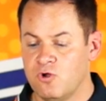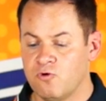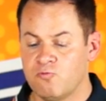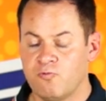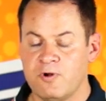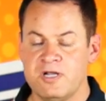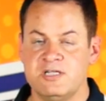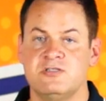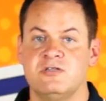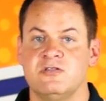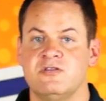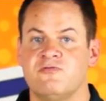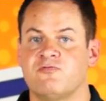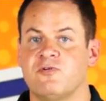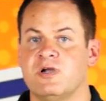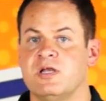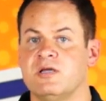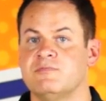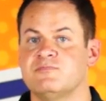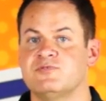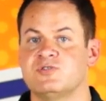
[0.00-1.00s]
right to the
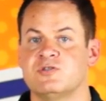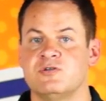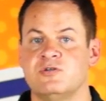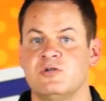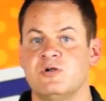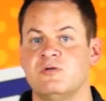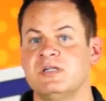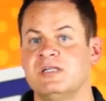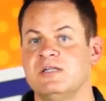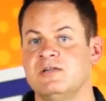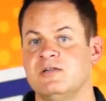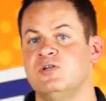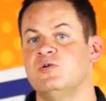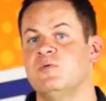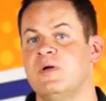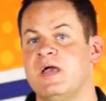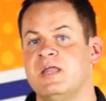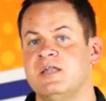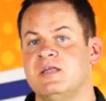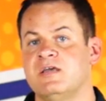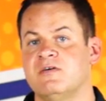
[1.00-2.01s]
frame, so you don't need to do
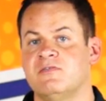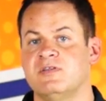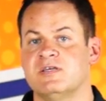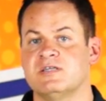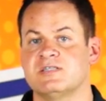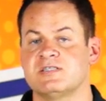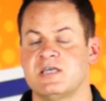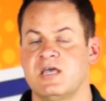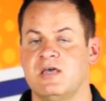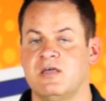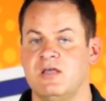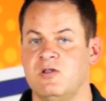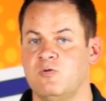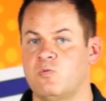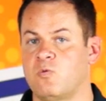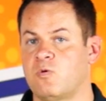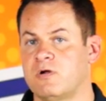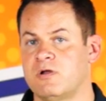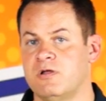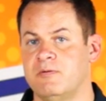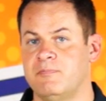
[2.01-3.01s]
any of this and
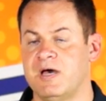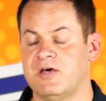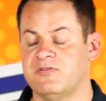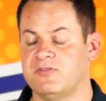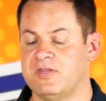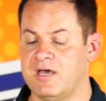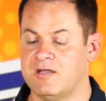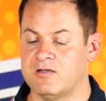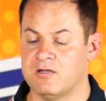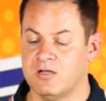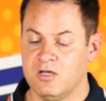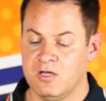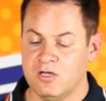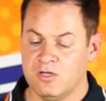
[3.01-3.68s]
worry about that.